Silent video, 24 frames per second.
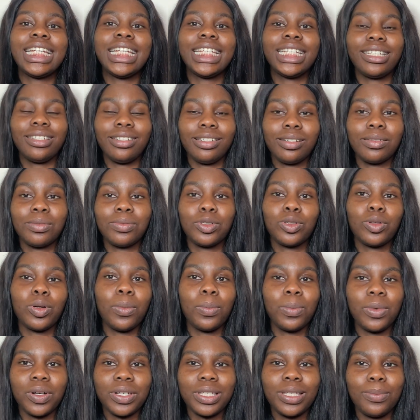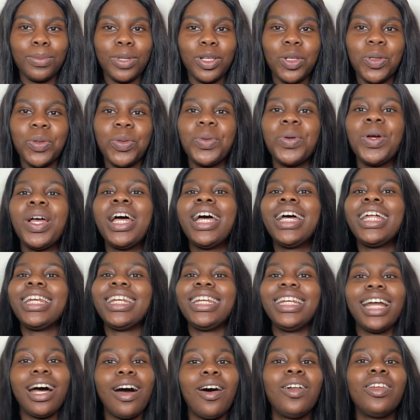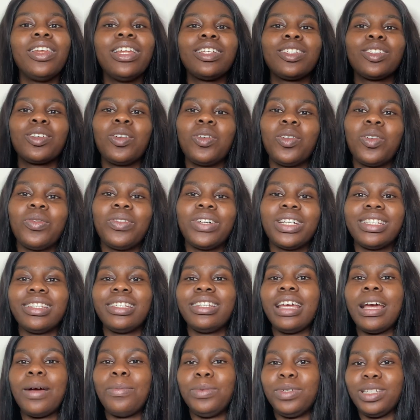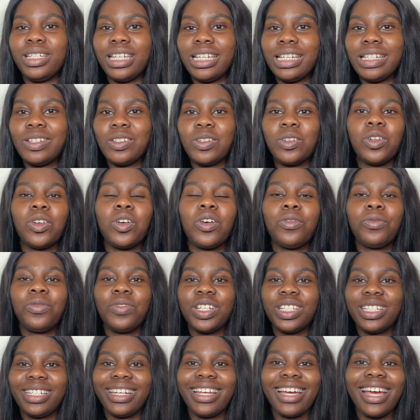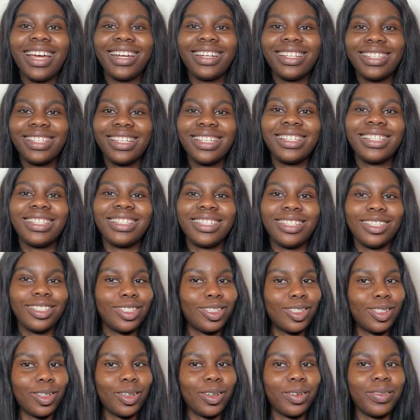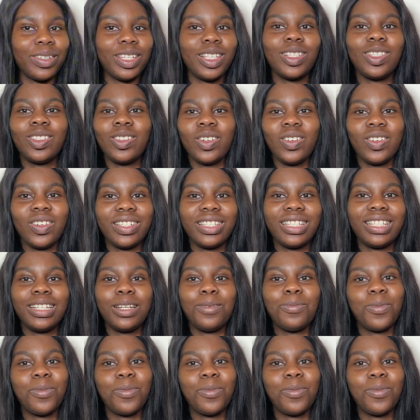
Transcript: in the description box below. Now let's go over to the application of Virginia Henderson's needs theory to nursing